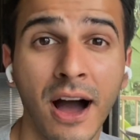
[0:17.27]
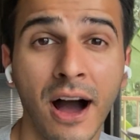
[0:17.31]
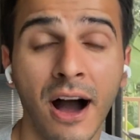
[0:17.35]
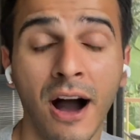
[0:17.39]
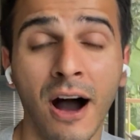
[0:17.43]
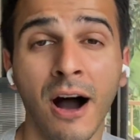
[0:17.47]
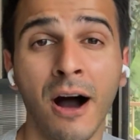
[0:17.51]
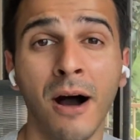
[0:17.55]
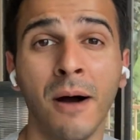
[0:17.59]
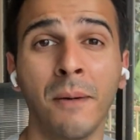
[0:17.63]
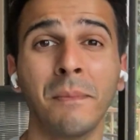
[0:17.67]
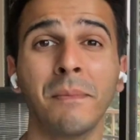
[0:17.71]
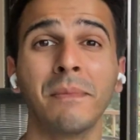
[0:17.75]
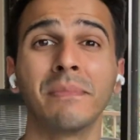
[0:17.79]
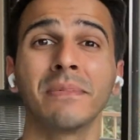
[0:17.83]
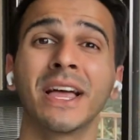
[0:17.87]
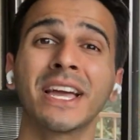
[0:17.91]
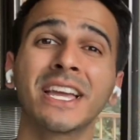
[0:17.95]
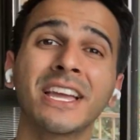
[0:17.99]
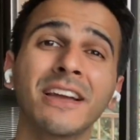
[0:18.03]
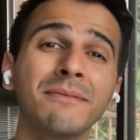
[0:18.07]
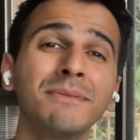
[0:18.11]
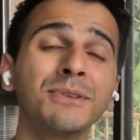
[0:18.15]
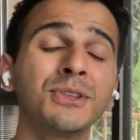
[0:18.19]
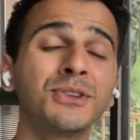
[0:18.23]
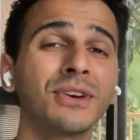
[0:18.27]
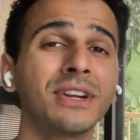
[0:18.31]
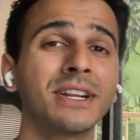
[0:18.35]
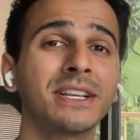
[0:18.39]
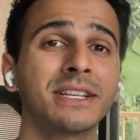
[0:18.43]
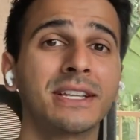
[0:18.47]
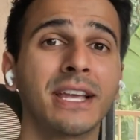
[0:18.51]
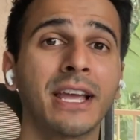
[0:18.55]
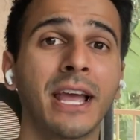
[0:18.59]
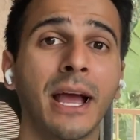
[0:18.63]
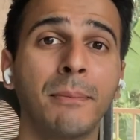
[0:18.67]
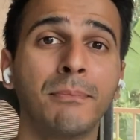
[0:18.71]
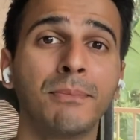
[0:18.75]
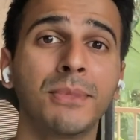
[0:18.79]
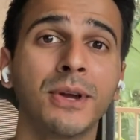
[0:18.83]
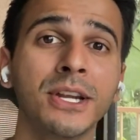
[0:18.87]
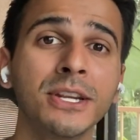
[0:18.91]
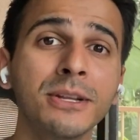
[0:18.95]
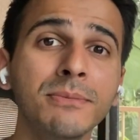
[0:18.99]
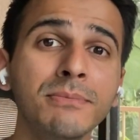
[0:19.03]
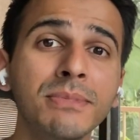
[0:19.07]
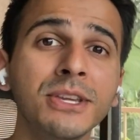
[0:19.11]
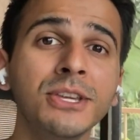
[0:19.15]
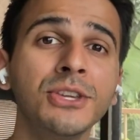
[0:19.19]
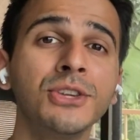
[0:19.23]
Like I've been trying to say, I'm going
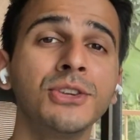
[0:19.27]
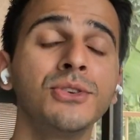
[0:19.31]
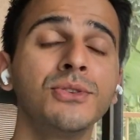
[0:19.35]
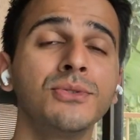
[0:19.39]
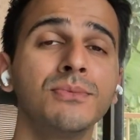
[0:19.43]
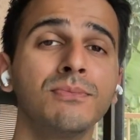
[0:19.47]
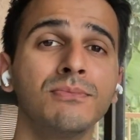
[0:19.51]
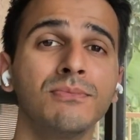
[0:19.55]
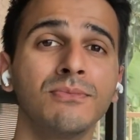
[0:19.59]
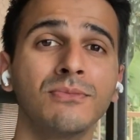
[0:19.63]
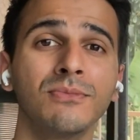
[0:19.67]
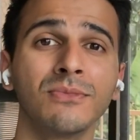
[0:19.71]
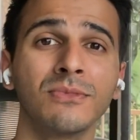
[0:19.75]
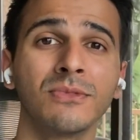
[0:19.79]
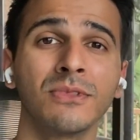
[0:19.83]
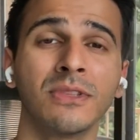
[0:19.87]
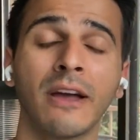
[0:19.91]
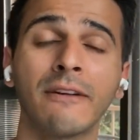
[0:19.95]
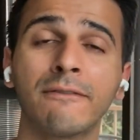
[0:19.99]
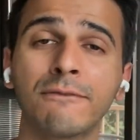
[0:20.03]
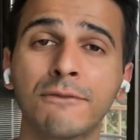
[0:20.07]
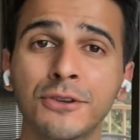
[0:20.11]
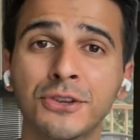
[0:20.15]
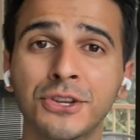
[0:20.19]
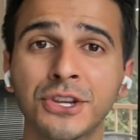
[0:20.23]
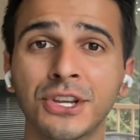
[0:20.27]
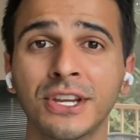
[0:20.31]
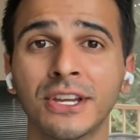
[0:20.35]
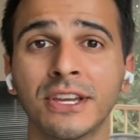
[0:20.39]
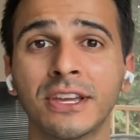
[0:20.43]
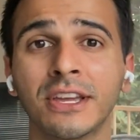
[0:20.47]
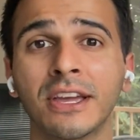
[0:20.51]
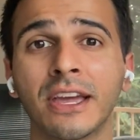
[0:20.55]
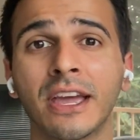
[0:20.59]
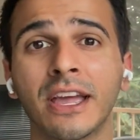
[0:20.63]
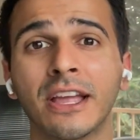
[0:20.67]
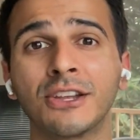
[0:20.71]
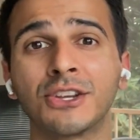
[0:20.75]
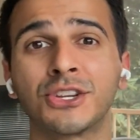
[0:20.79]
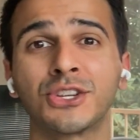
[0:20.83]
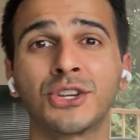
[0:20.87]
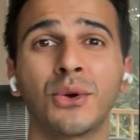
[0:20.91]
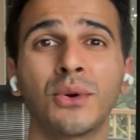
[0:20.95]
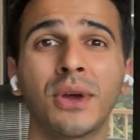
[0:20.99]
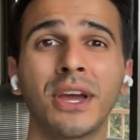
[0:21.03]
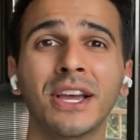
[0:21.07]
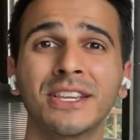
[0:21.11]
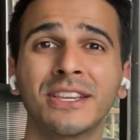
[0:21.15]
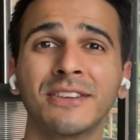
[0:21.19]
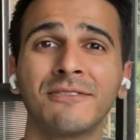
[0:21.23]
to be leveraging and
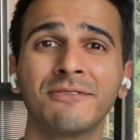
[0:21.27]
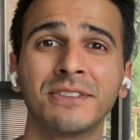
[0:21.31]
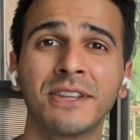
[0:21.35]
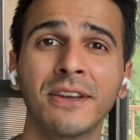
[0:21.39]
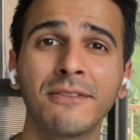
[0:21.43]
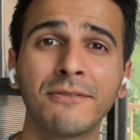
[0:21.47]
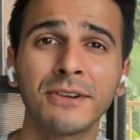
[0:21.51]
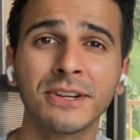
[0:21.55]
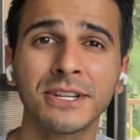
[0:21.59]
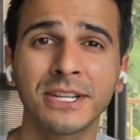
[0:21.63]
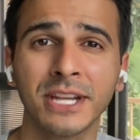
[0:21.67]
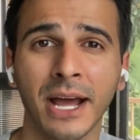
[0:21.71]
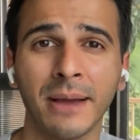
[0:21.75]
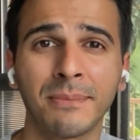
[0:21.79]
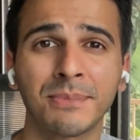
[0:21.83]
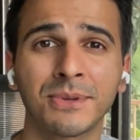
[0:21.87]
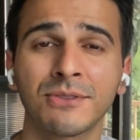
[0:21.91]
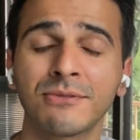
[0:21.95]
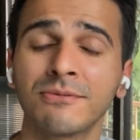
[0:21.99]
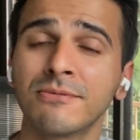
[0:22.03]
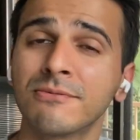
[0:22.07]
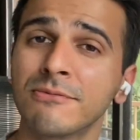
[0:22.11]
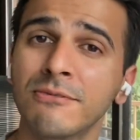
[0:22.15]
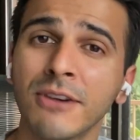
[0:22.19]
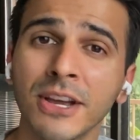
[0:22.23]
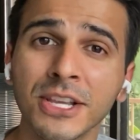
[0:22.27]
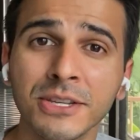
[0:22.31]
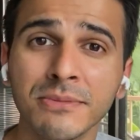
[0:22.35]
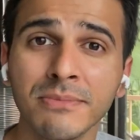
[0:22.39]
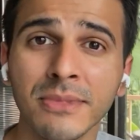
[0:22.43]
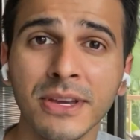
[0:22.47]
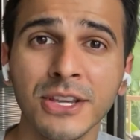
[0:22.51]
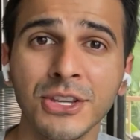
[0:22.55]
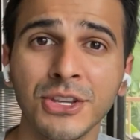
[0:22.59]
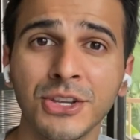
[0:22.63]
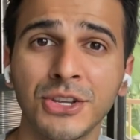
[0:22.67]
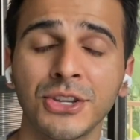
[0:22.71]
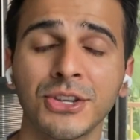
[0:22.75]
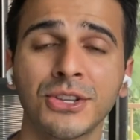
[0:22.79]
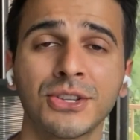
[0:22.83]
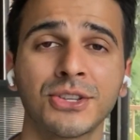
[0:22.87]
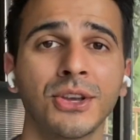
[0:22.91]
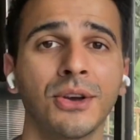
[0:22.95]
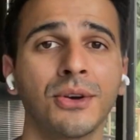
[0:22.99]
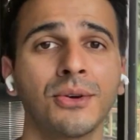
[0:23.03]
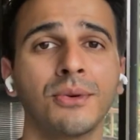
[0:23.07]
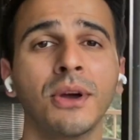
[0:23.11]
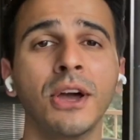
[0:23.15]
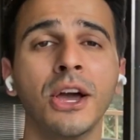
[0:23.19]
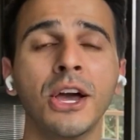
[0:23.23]
showcasing different types of resumes just
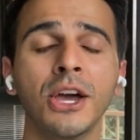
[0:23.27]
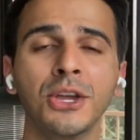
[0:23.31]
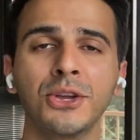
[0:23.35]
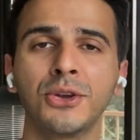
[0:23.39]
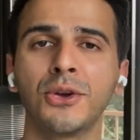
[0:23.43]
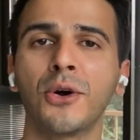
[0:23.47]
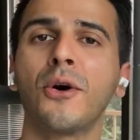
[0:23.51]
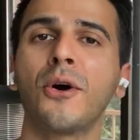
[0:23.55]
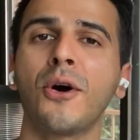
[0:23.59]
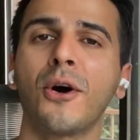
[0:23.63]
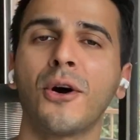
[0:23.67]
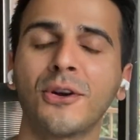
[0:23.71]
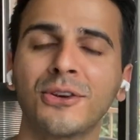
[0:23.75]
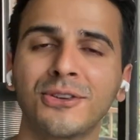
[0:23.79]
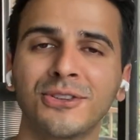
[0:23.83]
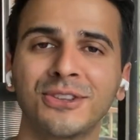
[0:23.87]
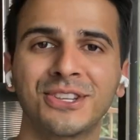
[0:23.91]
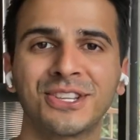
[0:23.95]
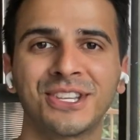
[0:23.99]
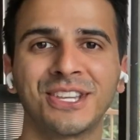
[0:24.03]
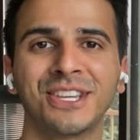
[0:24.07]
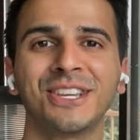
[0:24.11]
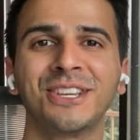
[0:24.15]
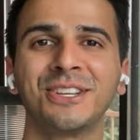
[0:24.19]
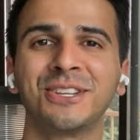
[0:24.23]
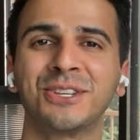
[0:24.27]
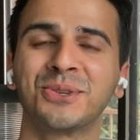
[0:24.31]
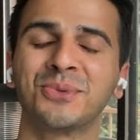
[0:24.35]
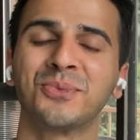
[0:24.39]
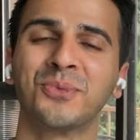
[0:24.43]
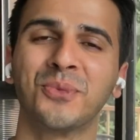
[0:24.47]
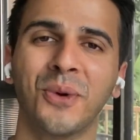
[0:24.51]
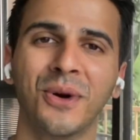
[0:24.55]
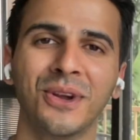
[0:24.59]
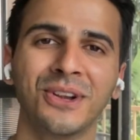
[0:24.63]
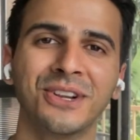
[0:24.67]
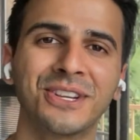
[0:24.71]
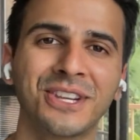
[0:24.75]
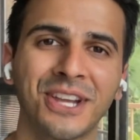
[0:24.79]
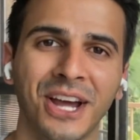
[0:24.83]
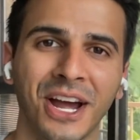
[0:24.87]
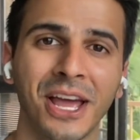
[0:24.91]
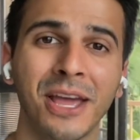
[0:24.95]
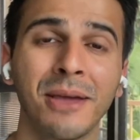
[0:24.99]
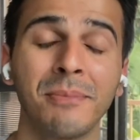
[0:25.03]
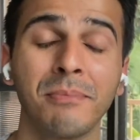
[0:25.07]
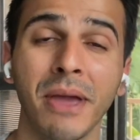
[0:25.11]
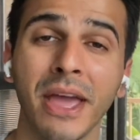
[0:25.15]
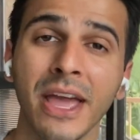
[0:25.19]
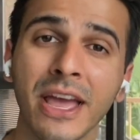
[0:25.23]
so you all aren't seeing just one
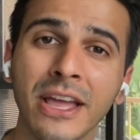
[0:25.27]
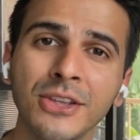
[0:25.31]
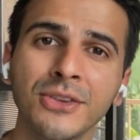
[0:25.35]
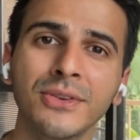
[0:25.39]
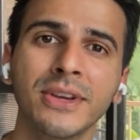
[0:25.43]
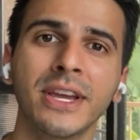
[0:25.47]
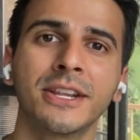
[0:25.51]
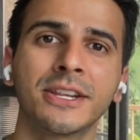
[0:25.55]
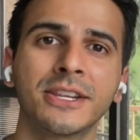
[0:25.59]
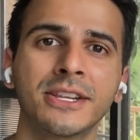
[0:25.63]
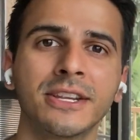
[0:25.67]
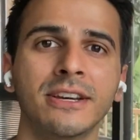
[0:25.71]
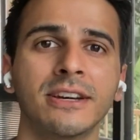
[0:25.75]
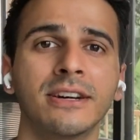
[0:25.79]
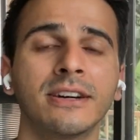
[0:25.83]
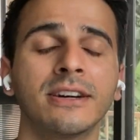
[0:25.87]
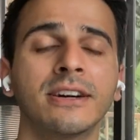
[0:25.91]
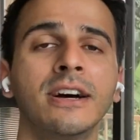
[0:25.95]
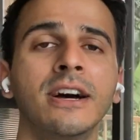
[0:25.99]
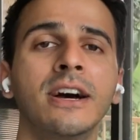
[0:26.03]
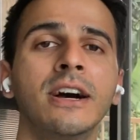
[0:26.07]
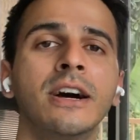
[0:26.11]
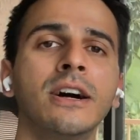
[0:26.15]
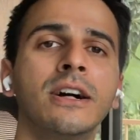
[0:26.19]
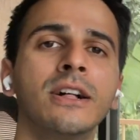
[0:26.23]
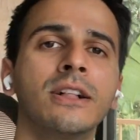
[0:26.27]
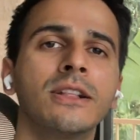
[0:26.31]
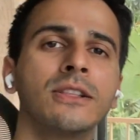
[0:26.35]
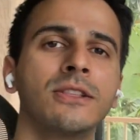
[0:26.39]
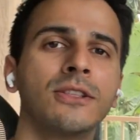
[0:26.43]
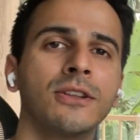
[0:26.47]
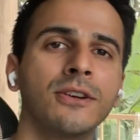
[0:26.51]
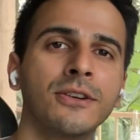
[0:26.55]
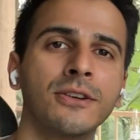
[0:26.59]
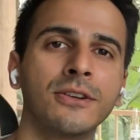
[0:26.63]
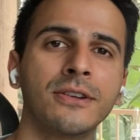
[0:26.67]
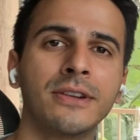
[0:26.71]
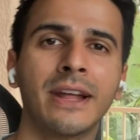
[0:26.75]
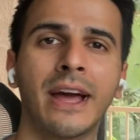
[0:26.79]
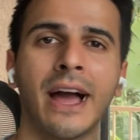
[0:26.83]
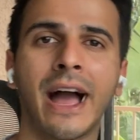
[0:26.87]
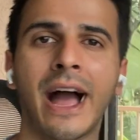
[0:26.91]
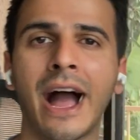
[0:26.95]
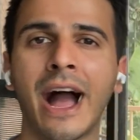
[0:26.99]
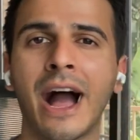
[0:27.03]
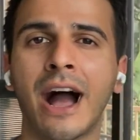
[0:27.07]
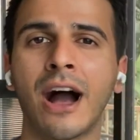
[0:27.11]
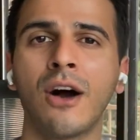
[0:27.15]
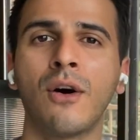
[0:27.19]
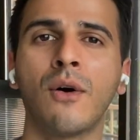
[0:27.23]
type and you get to learn
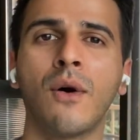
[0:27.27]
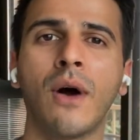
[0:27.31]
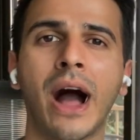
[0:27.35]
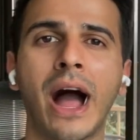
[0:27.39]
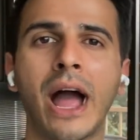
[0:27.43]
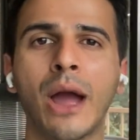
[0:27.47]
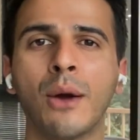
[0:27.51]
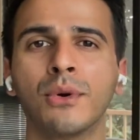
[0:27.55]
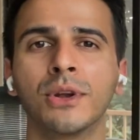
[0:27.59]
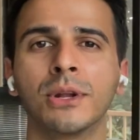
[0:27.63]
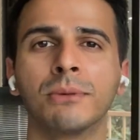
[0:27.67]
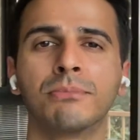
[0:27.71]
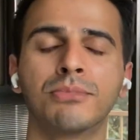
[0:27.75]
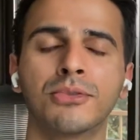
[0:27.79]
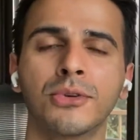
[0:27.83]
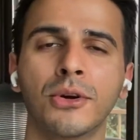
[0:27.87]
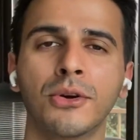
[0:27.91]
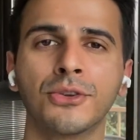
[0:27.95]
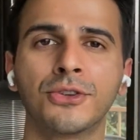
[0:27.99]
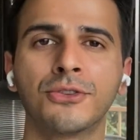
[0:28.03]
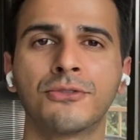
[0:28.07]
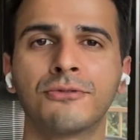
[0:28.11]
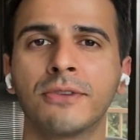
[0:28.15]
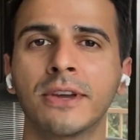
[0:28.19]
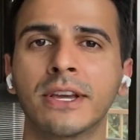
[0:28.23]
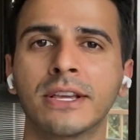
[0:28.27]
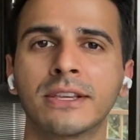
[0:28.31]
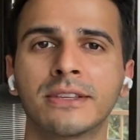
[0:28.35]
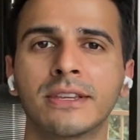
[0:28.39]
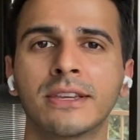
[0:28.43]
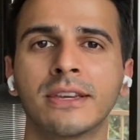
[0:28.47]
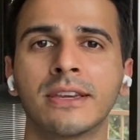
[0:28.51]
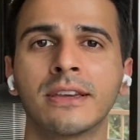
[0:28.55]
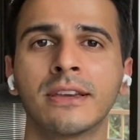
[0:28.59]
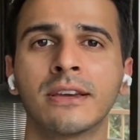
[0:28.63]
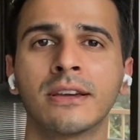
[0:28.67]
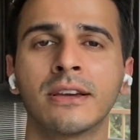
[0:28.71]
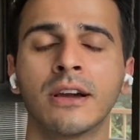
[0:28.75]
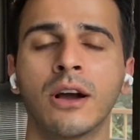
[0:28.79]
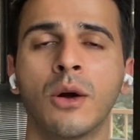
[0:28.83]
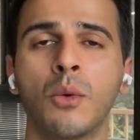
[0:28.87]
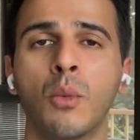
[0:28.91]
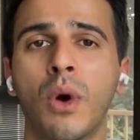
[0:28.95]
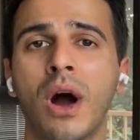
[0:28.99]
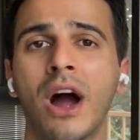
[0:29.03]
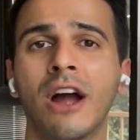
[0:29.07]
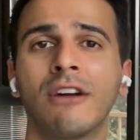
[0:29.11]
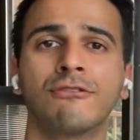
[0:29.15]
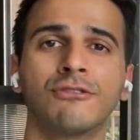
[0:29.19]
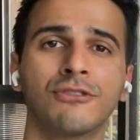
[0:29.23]
how I would approach fixing a
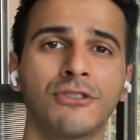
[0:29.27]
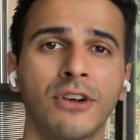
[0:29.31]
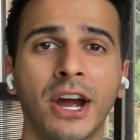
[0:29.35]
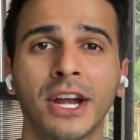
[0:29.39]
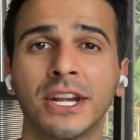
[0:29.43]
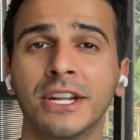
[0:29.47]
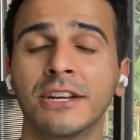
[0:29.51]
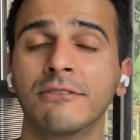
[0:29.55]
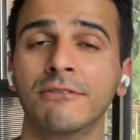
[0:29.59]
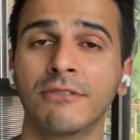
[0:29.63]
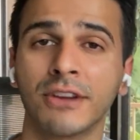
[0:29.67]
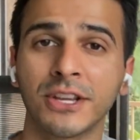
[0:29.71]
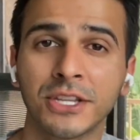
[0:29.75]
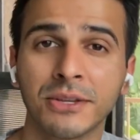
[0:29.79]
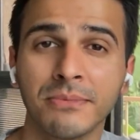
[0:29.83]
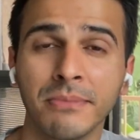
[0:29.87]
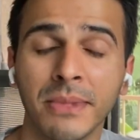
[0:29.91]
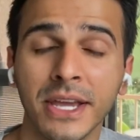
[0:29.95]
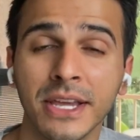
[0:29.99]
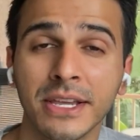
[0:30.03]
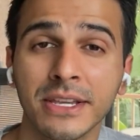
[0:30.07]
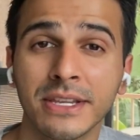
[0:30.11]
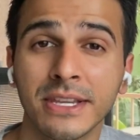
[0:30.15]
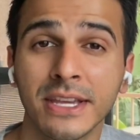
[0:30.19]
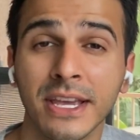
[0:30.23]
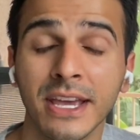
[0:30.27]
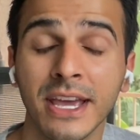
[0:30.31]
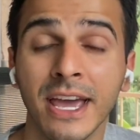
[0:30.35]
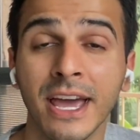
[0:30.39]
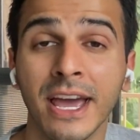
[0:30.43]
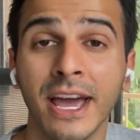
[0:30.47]
wide variety of resumes.